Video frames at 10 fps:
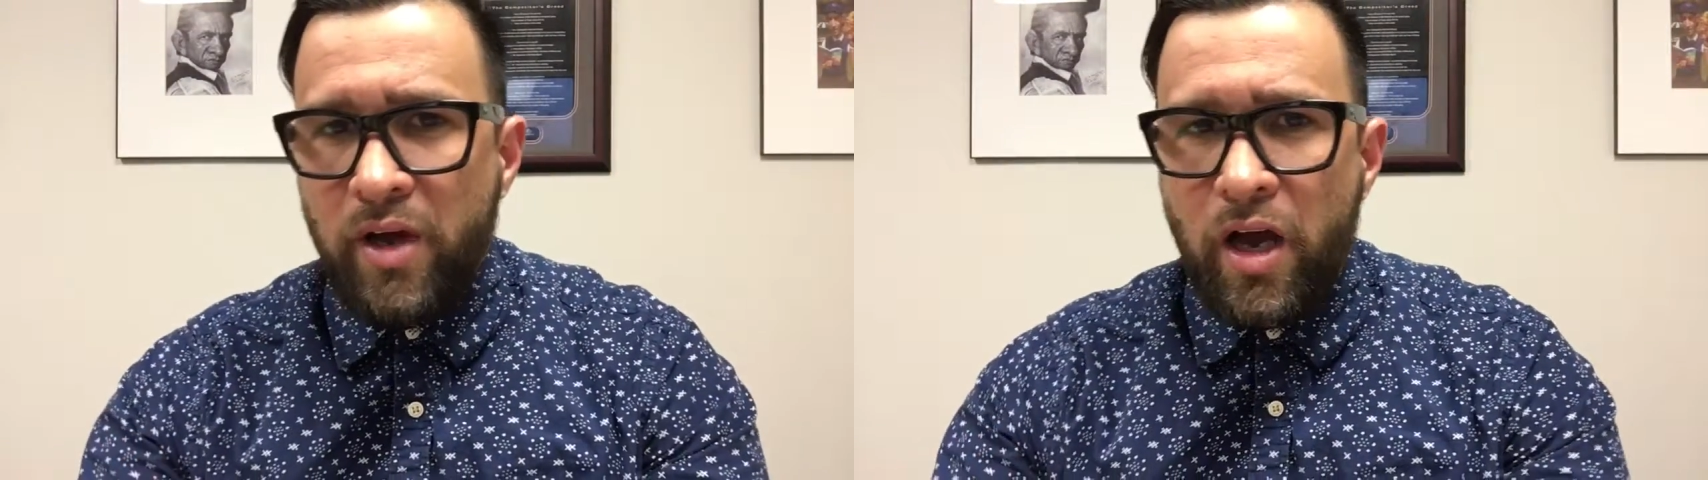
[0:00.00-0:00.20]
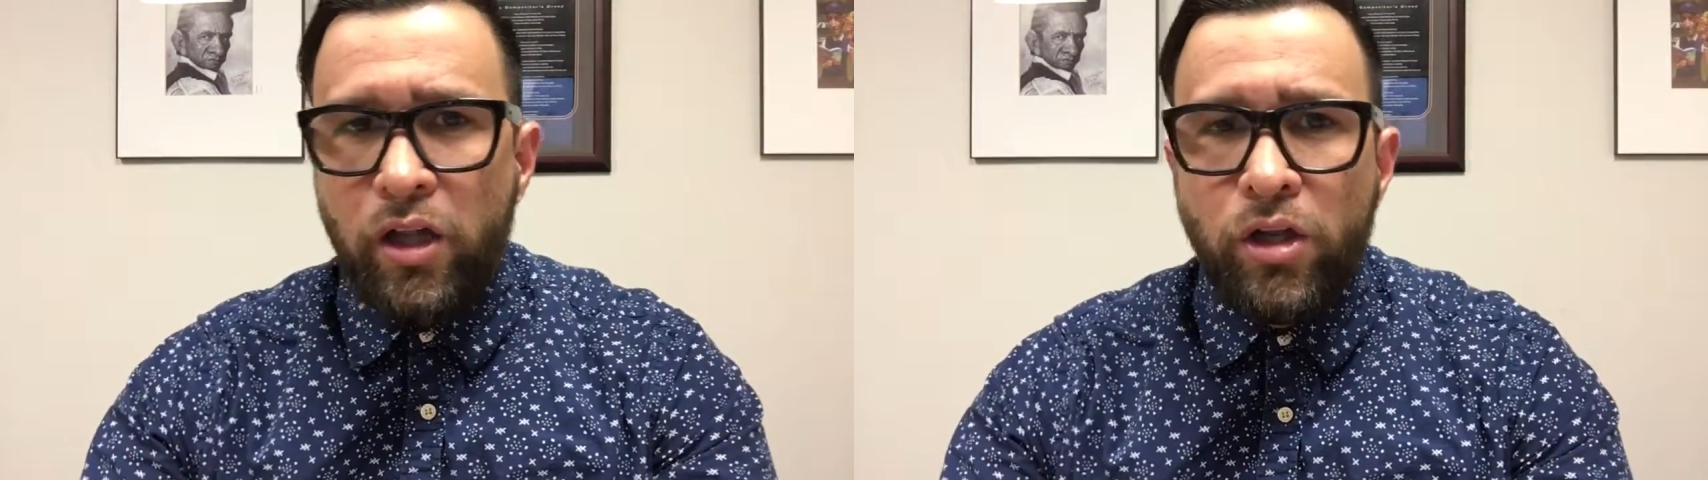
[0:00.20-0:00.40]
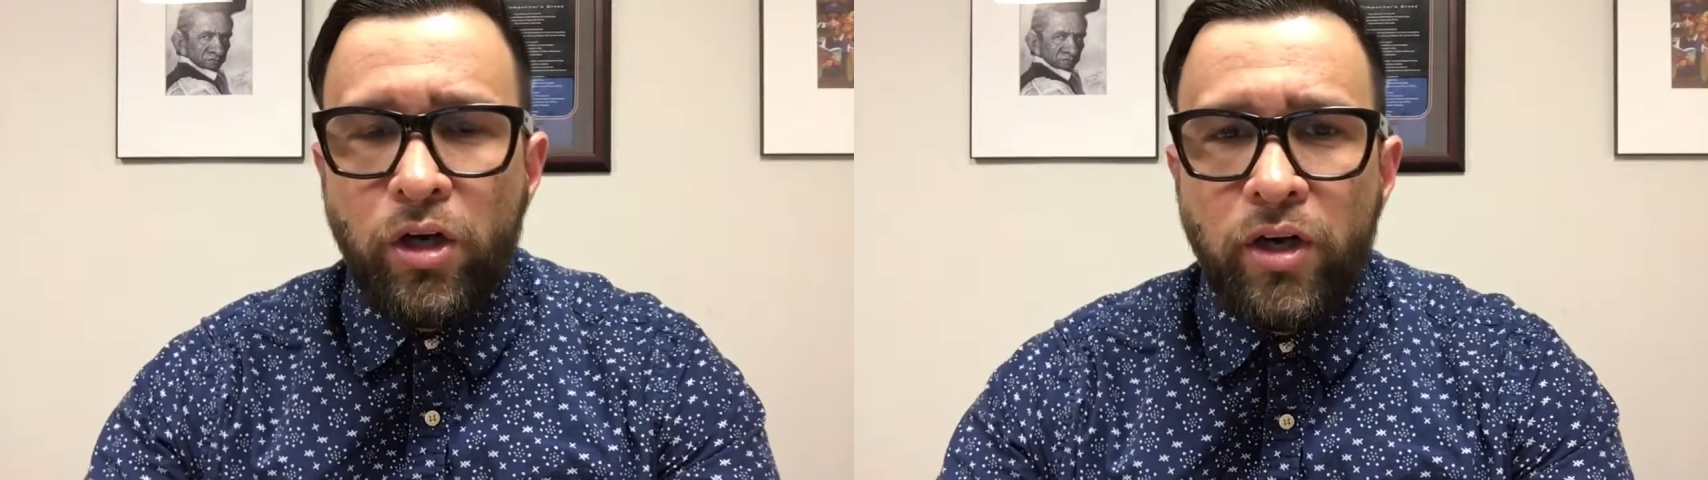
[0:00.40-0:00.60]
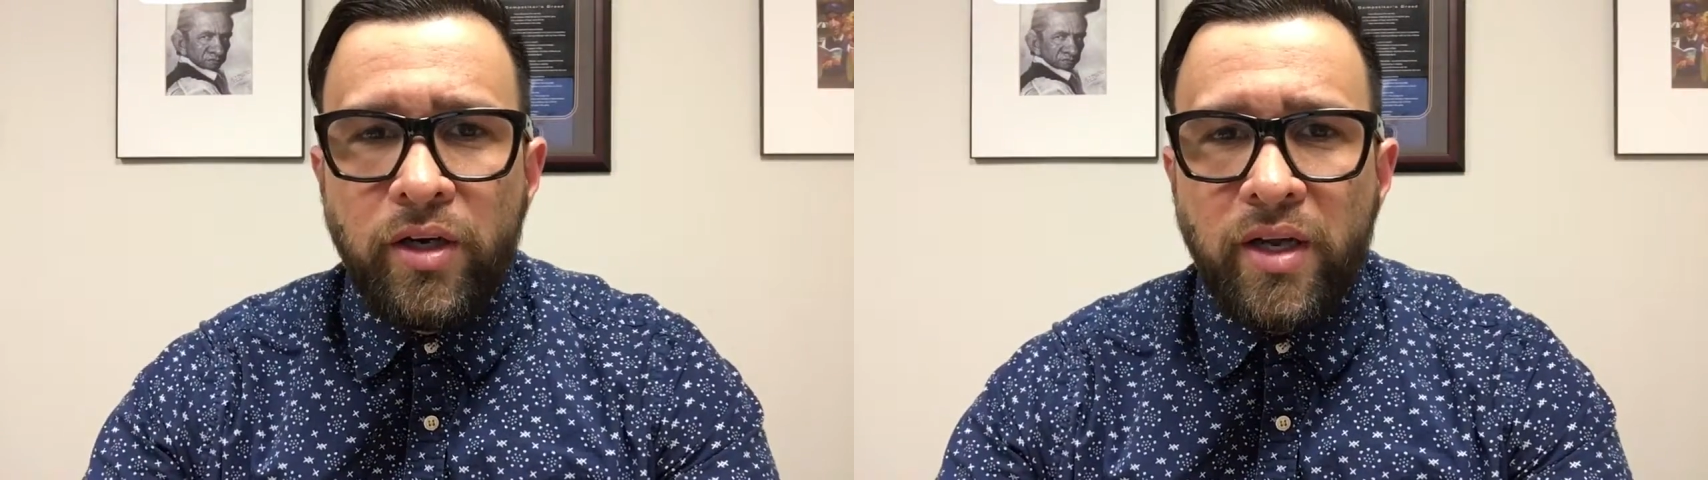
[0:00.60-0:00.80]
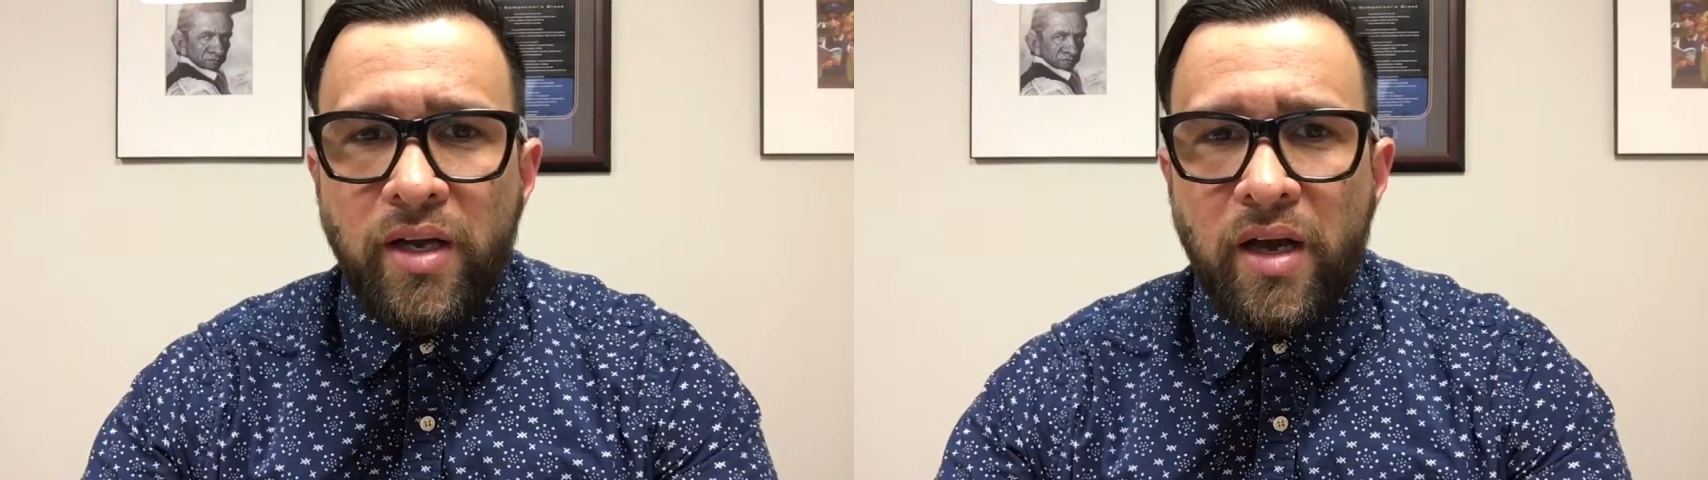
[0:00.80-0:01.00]
I
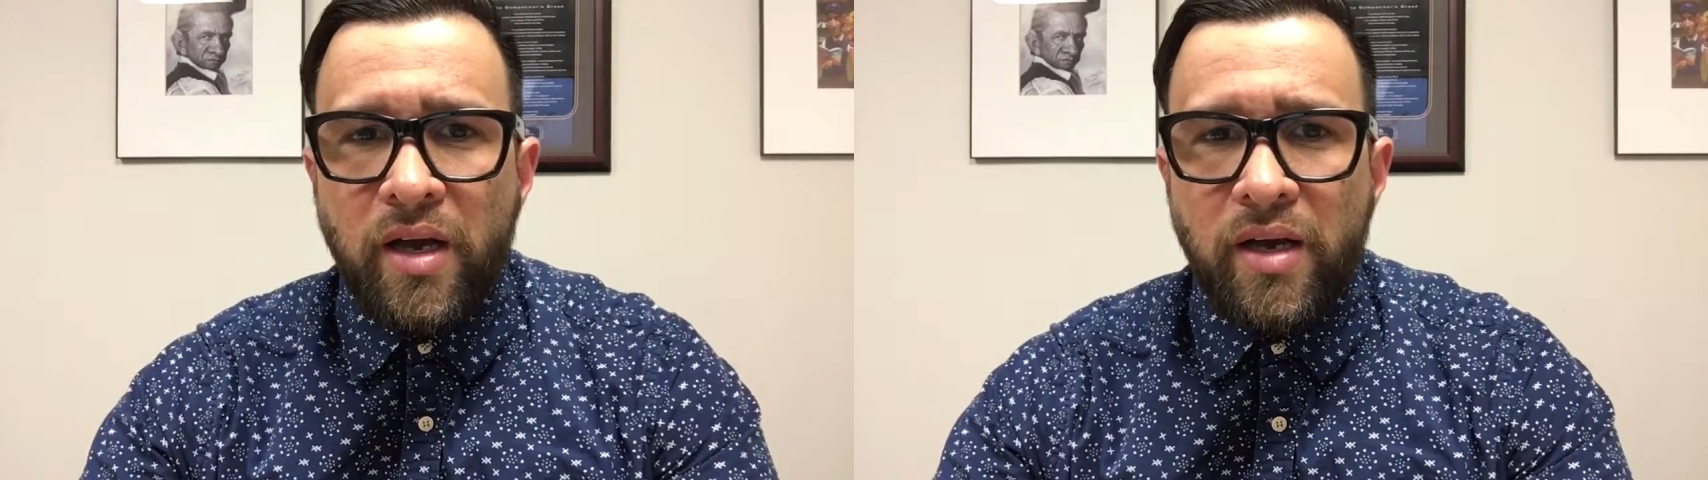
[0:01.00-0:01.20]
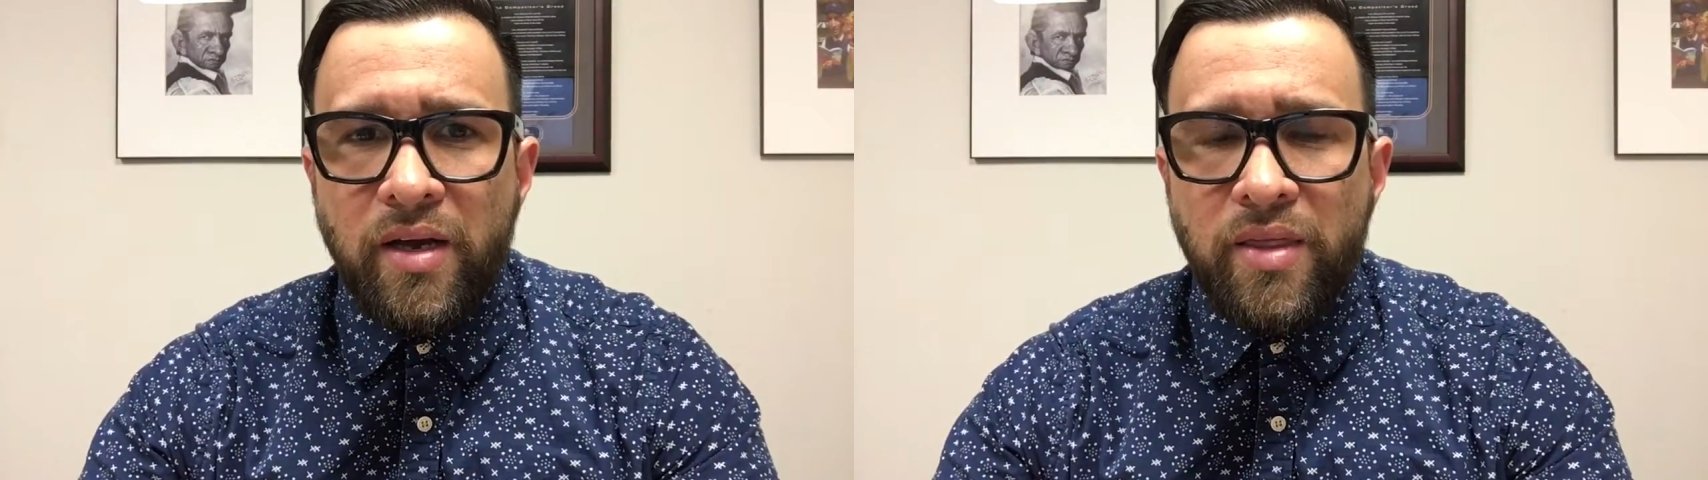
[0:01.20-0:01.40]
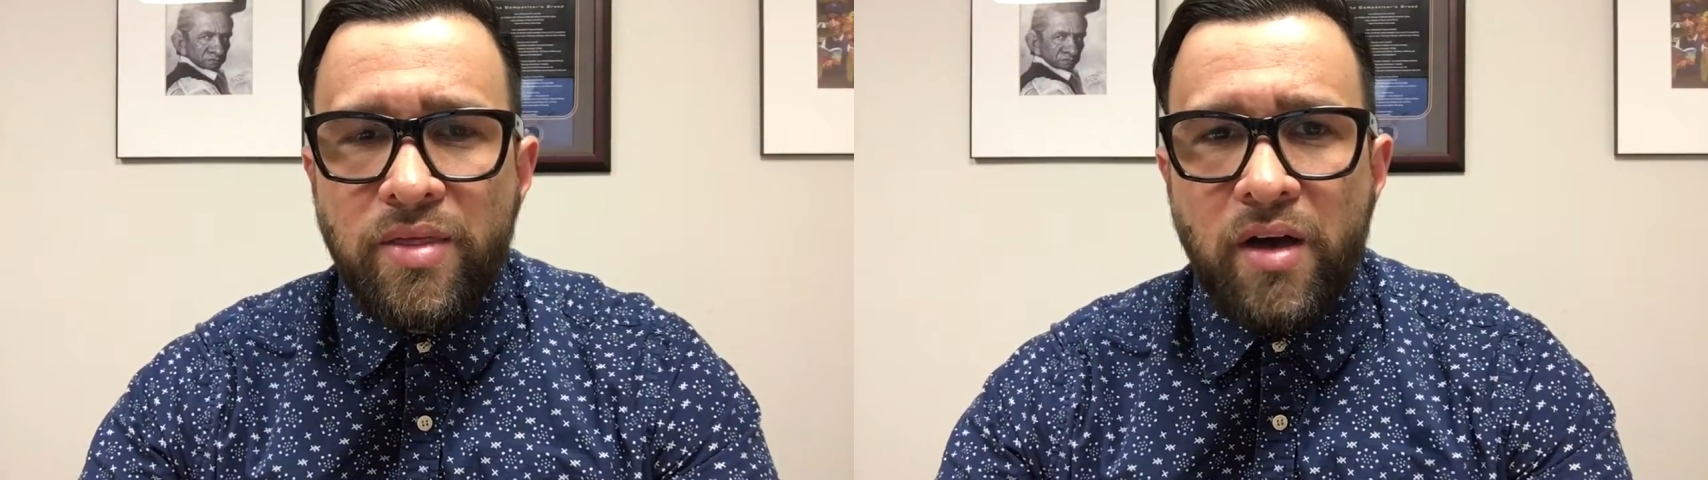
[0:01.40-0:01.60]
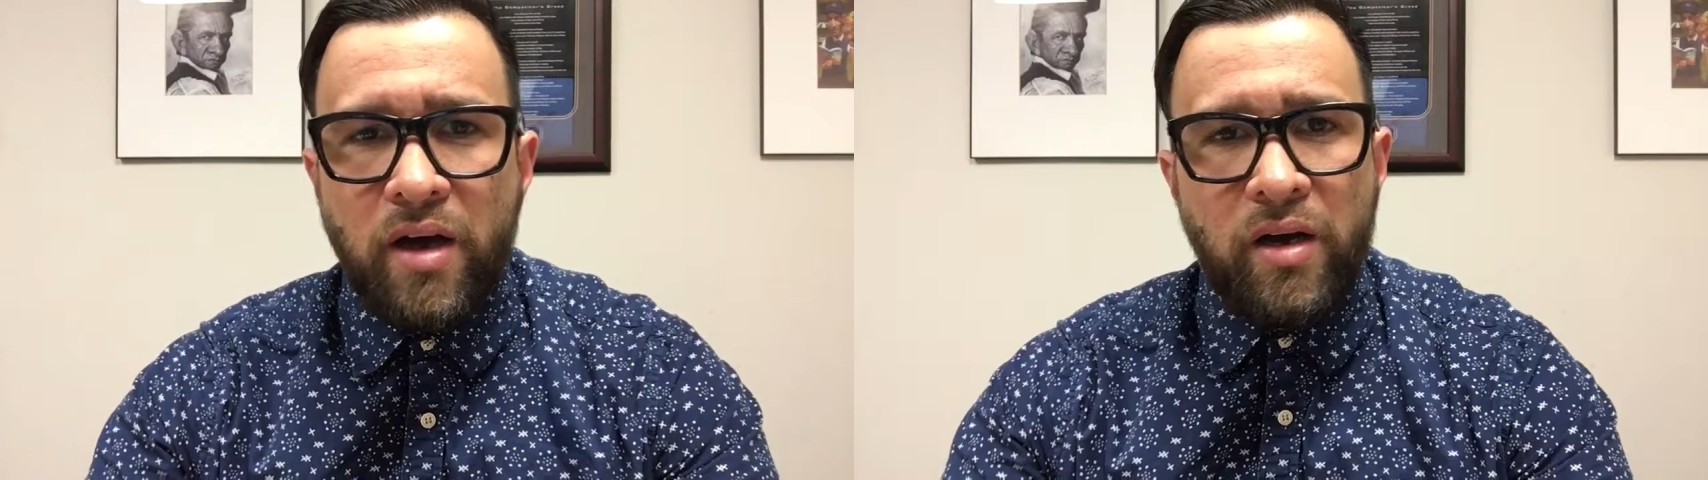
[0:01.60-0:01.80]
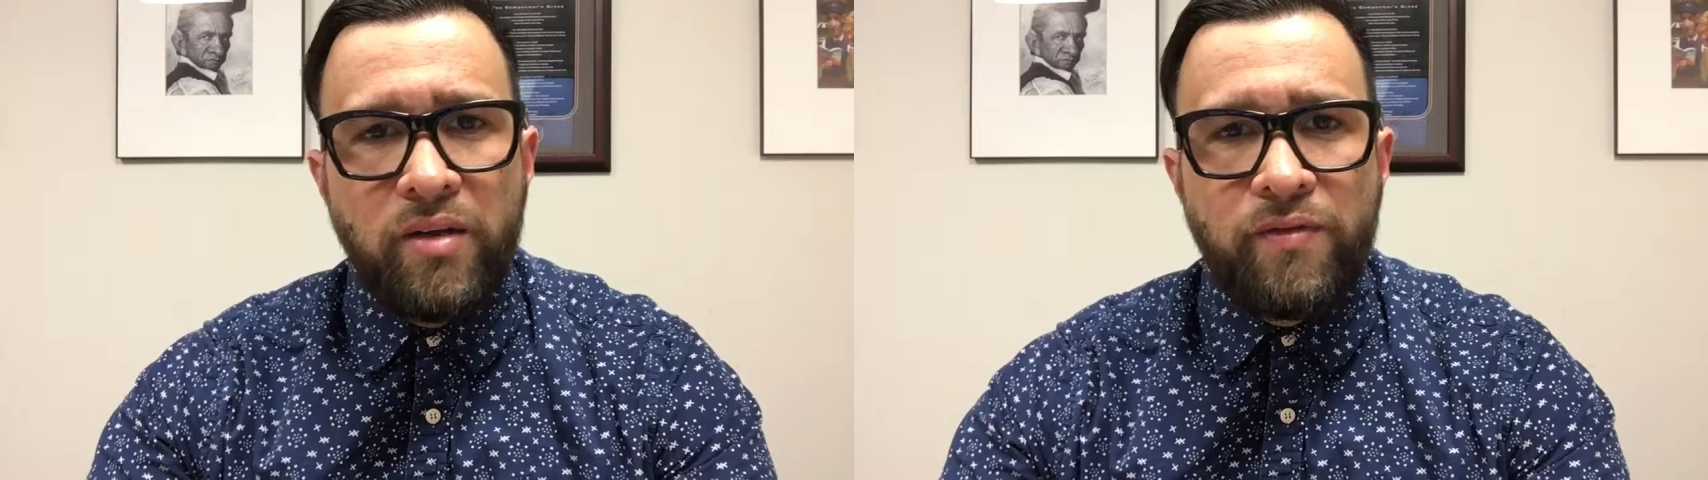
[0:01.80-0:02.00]
learned
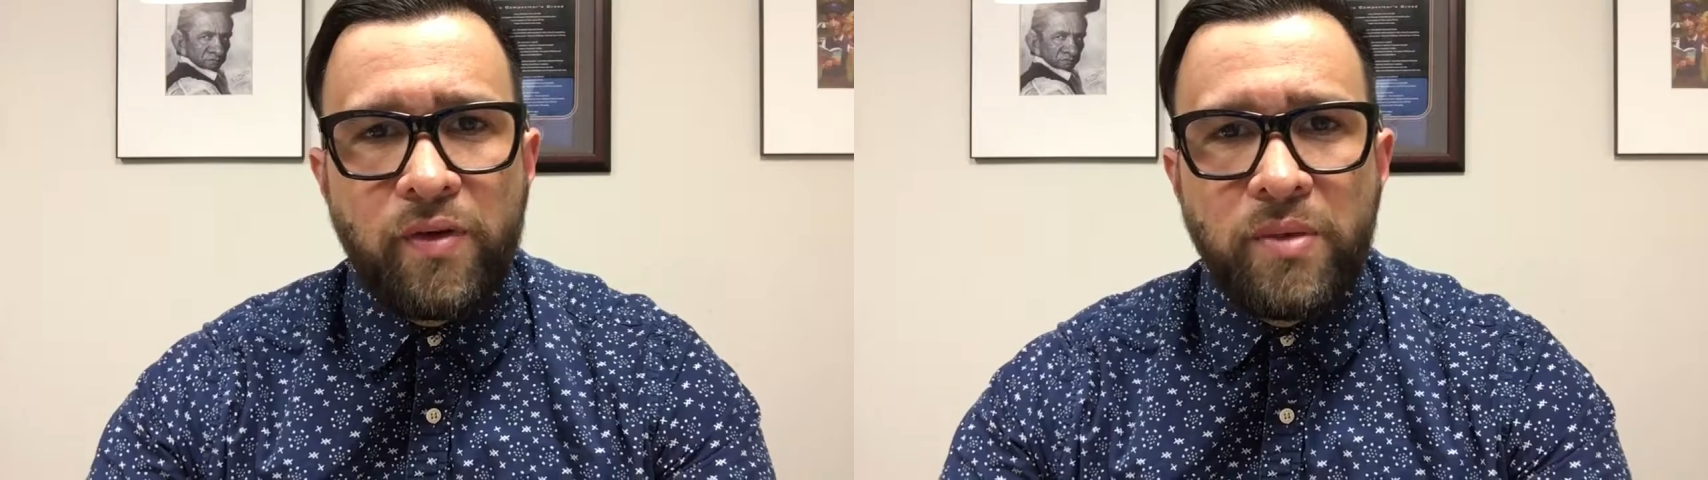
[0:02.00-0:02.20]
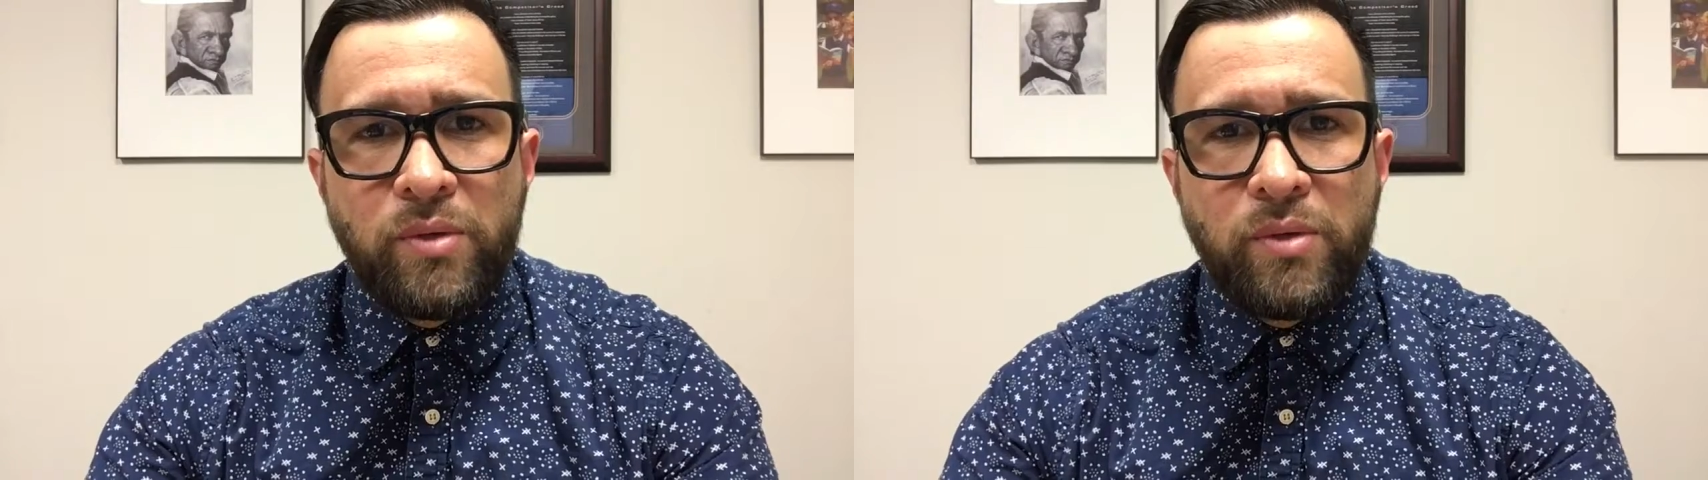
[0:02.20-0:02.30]
from